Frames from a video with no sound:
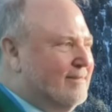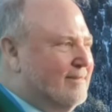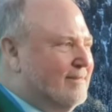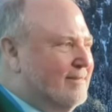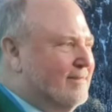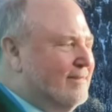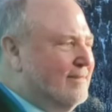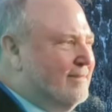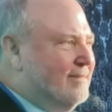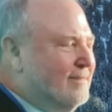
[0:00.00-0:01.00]

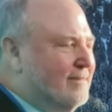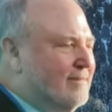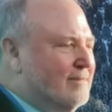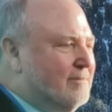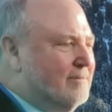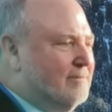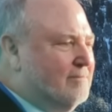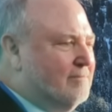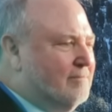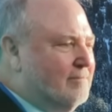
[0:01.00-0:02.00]

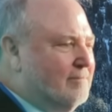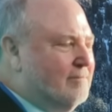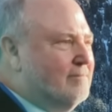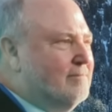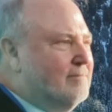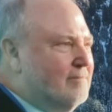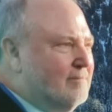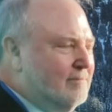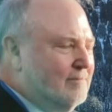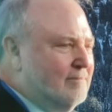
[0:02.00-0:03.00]

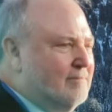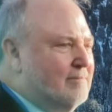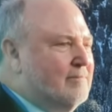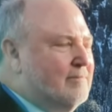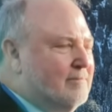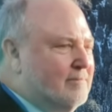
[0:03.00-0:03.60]
(not speaking)